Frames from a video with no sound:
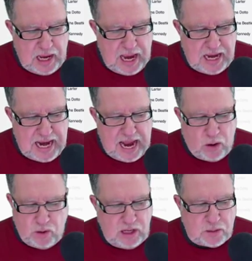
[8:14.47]
And
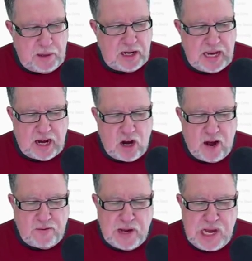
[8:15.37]
now it's being taken
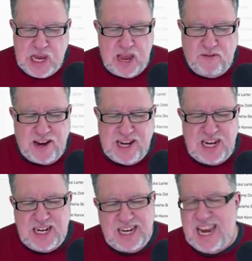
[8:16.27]
off. If I
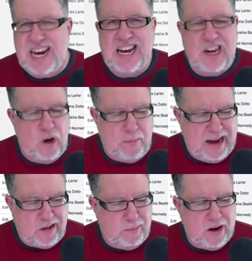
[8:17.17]
need it again, I can go
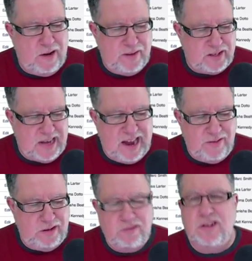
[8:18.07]
back to it, but obviously I
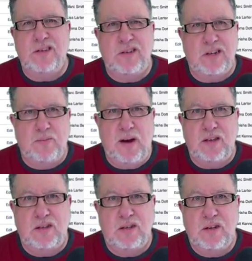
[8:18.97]
haven't used it in 6
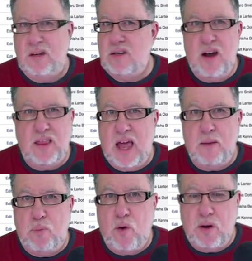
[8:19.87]
months. It's not that
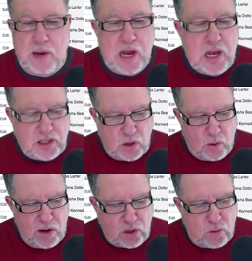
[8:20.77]
important to me. So
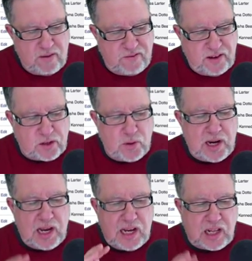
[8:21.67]
going through and
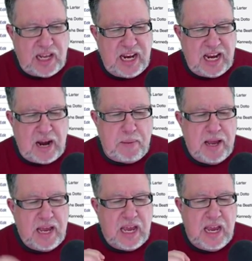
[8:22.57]
filtering and cleaning it up
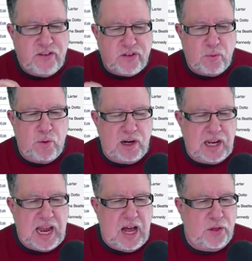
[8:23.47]
is a
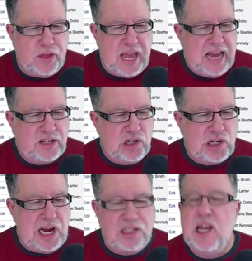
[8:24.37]
really healthy
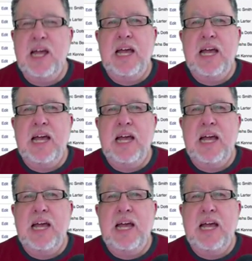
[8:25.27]
exercise.